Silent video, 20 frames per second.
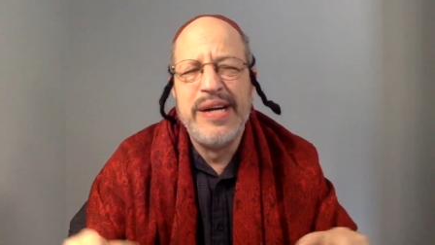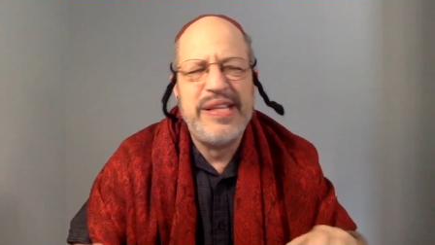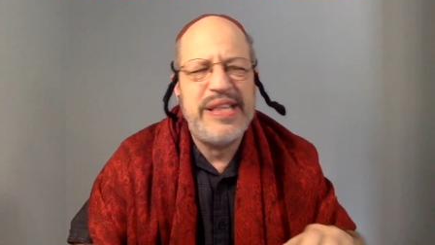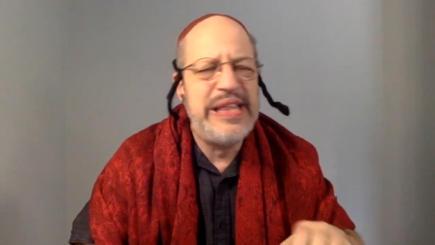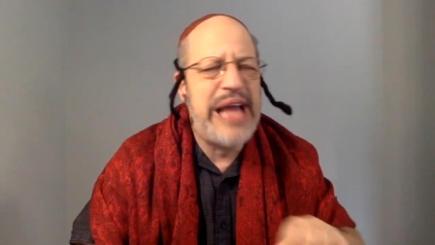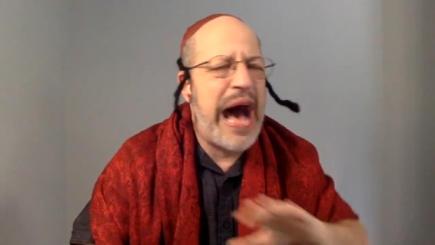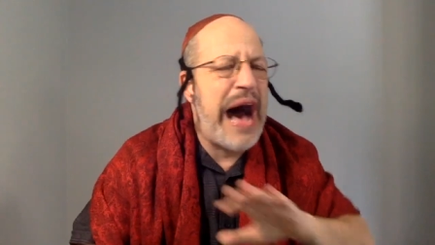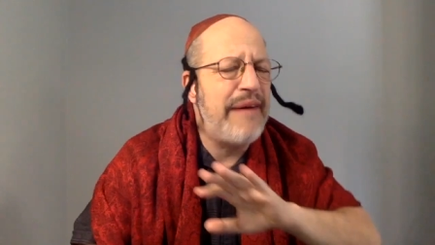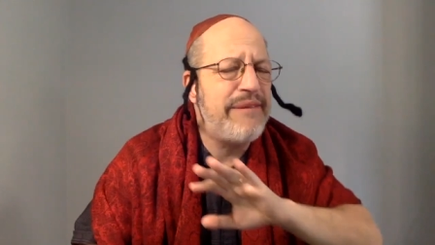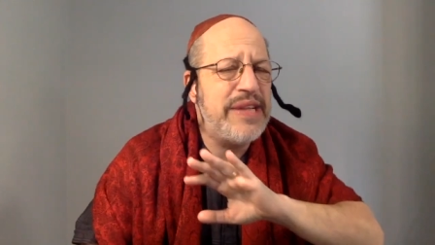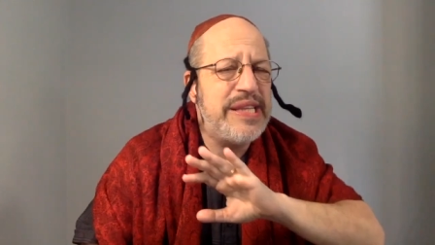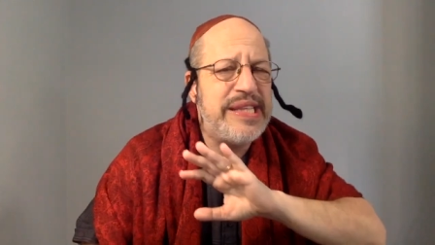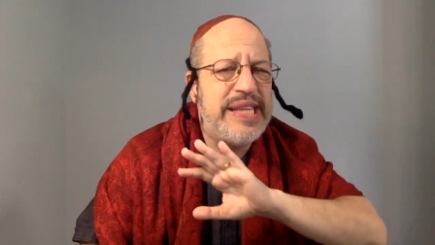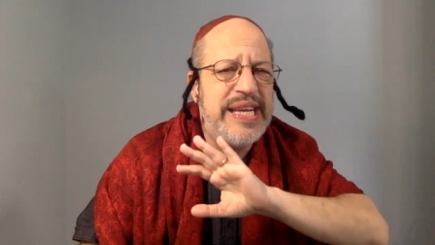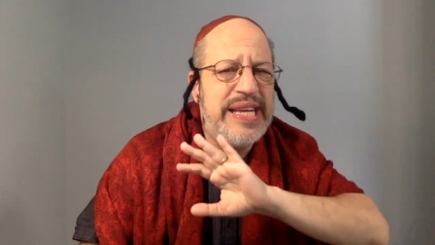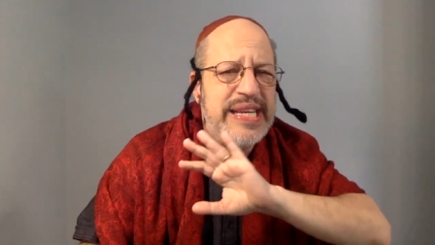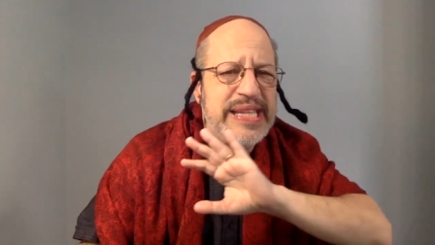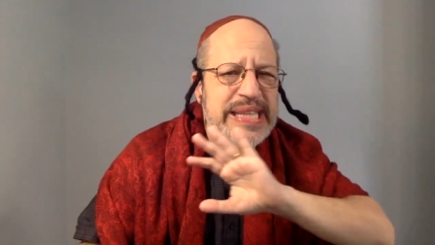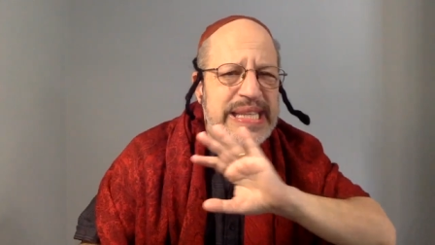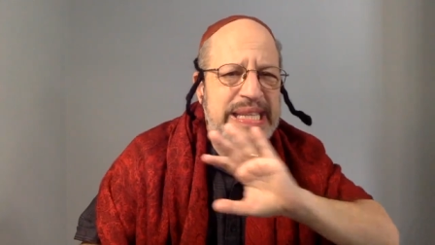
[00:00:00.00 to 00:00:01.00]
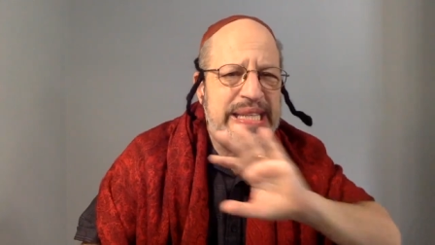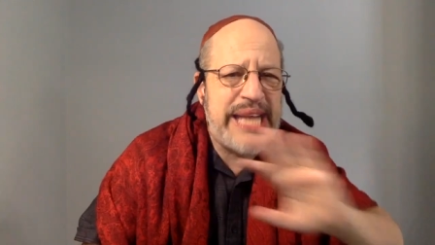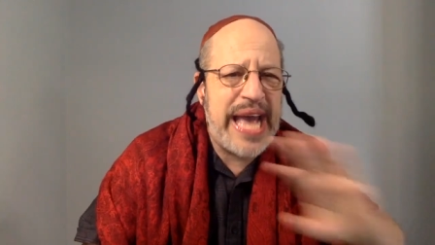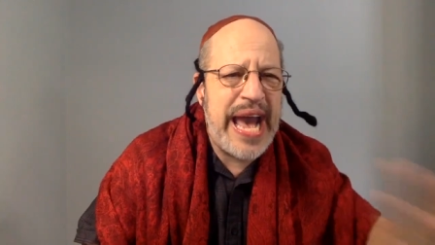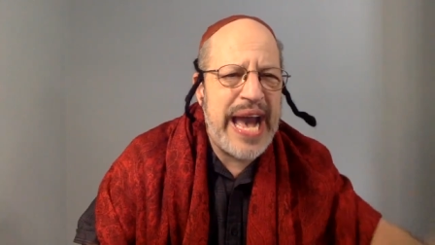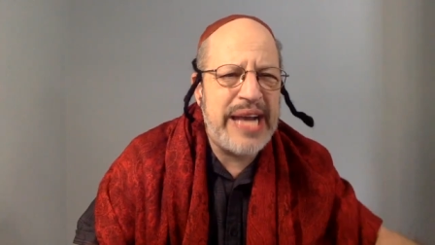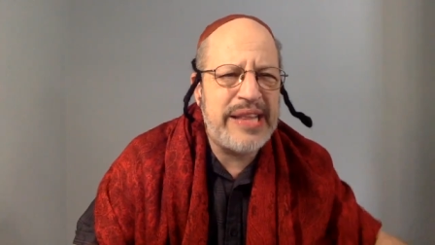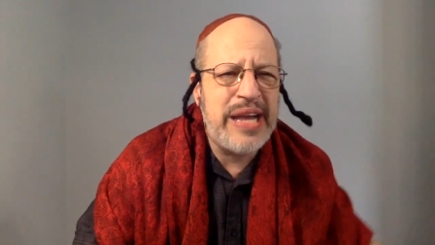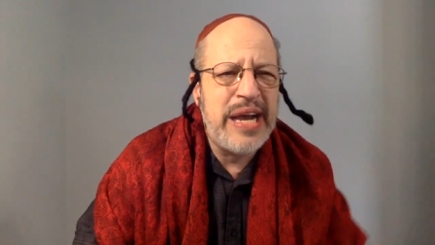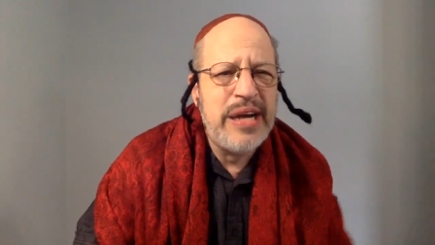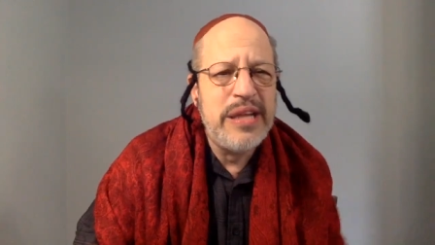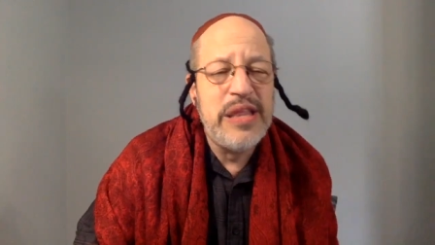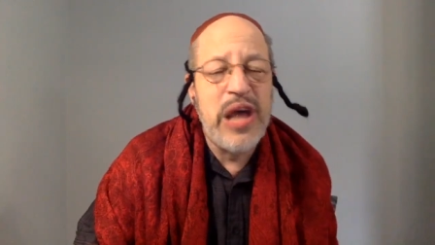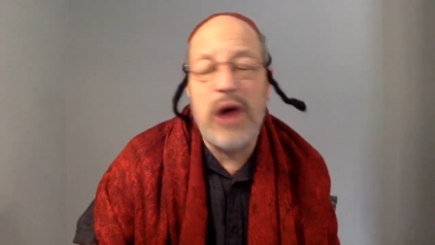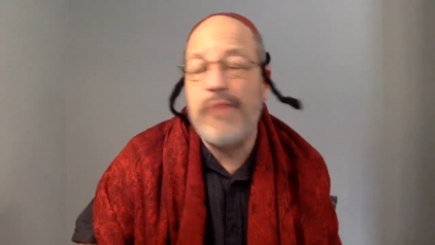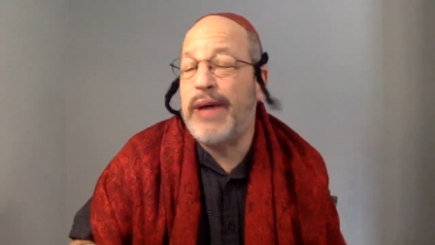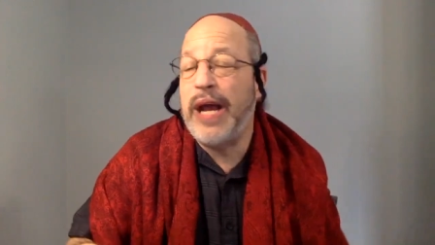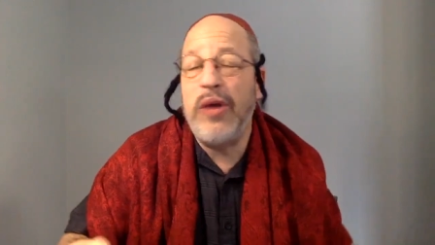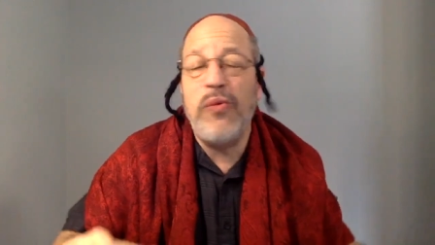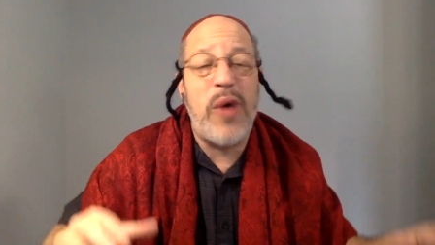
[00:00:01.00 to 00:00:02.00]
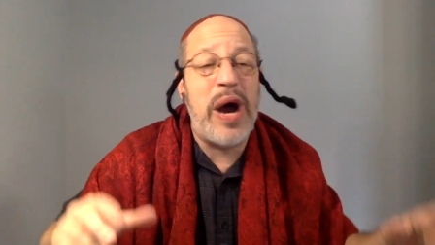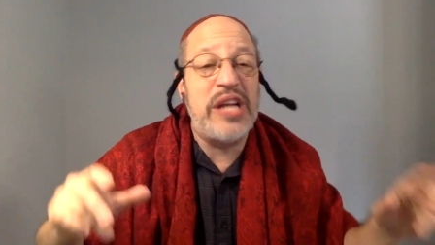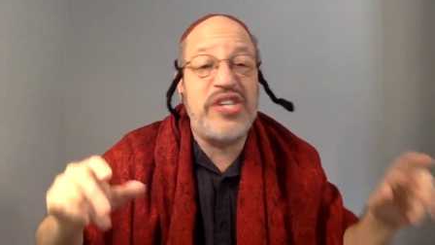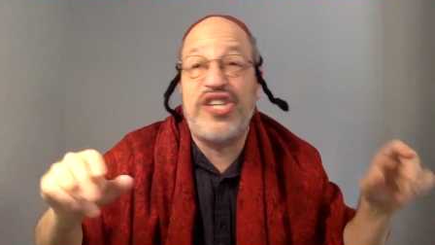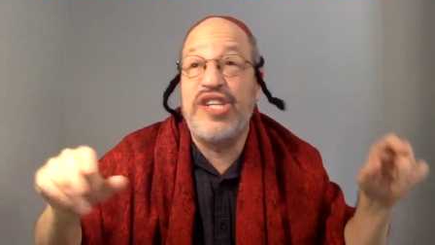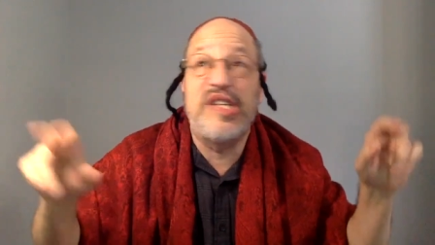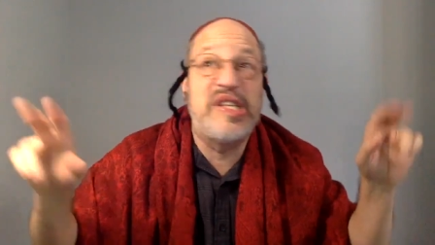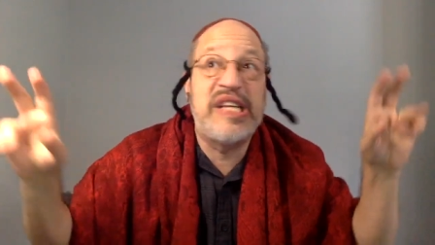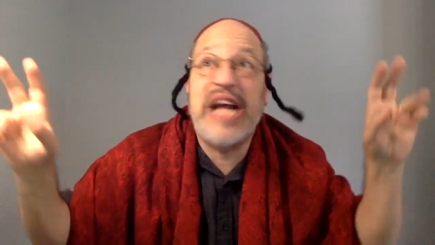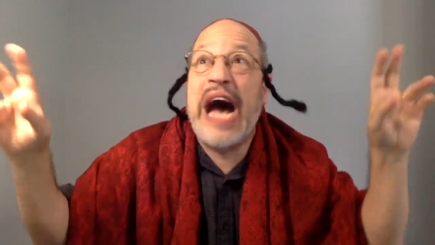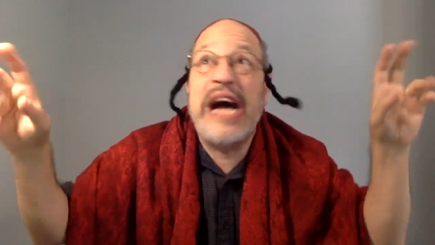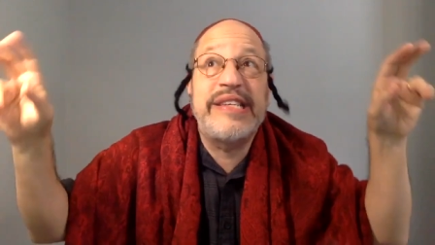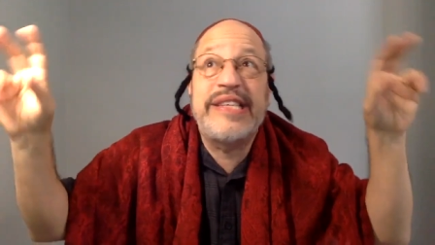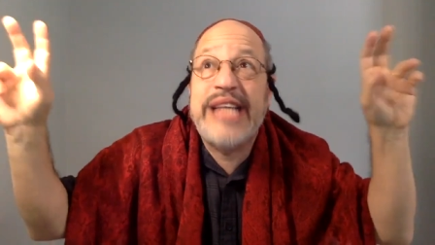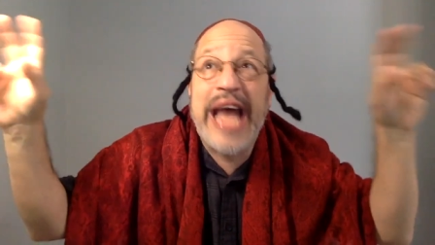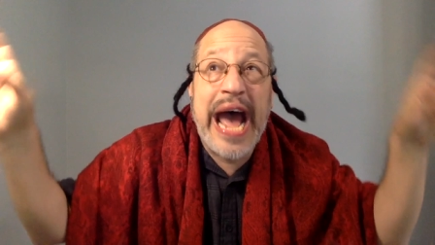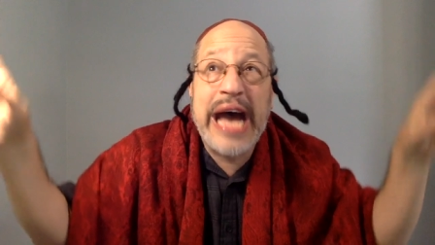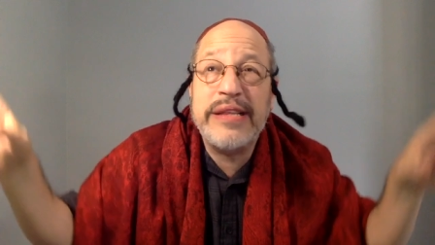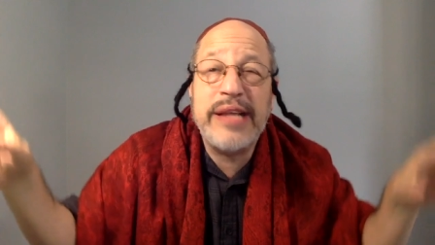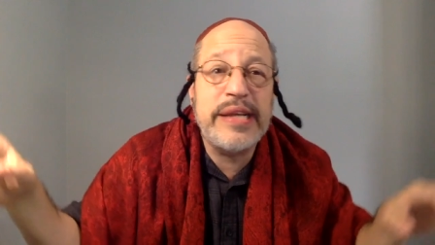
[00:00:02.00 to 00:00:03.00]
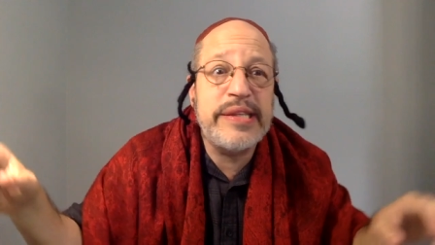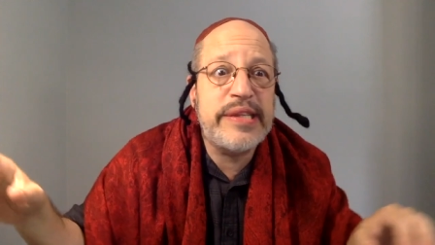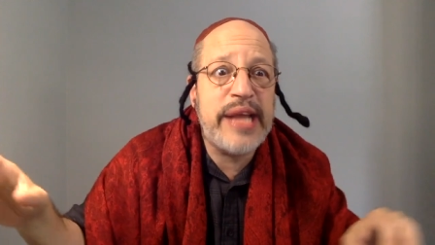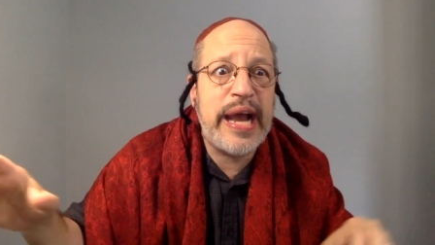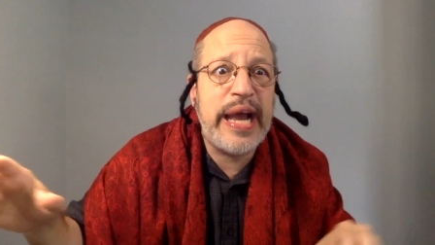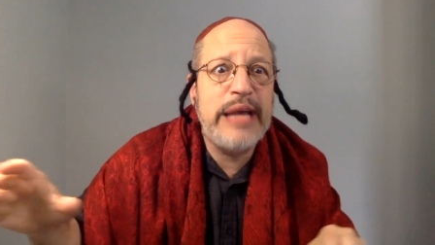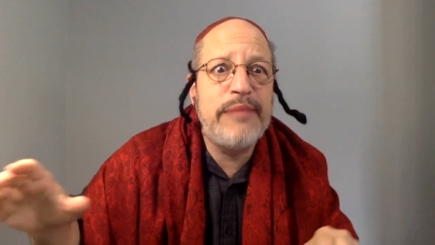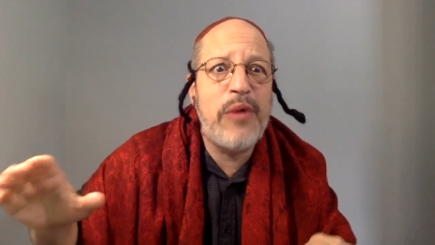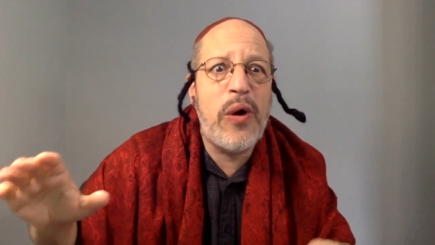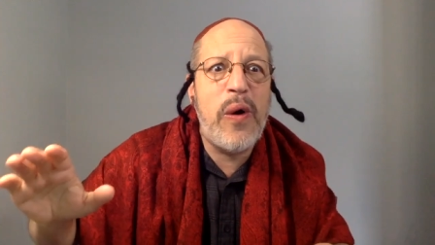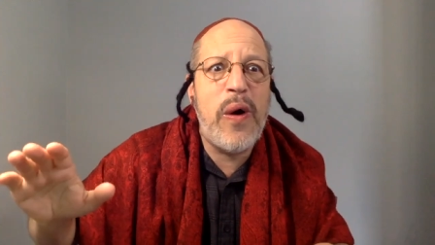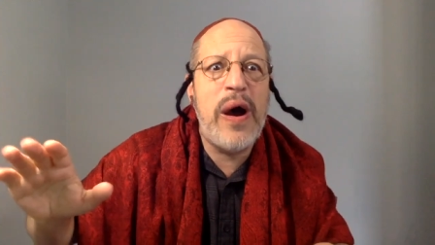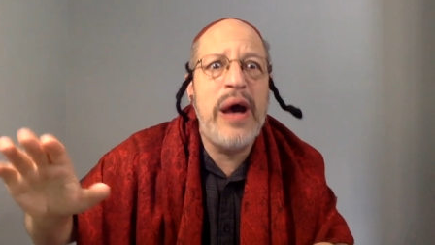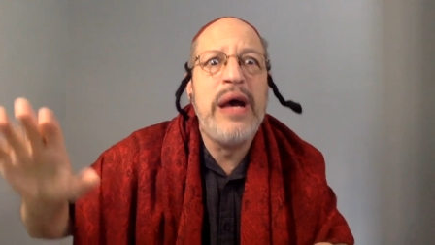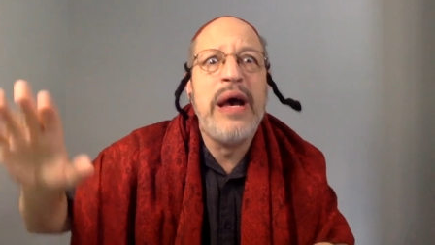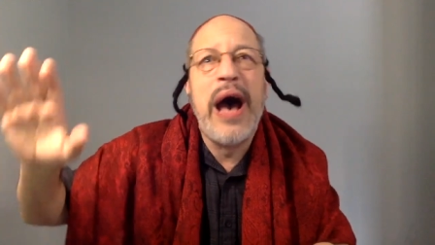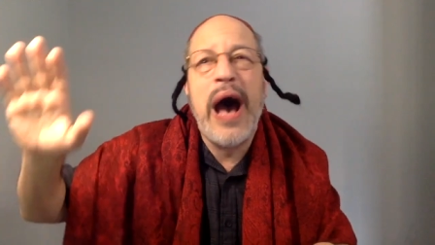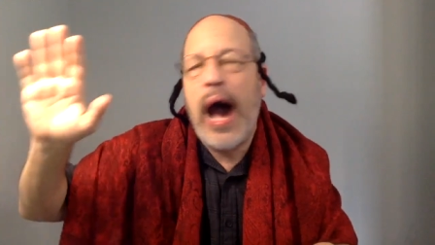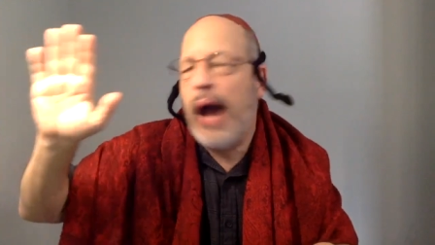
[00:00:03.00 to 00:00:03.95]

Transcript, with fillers: Novelty is dead. Nobody watches Got Talent anymore.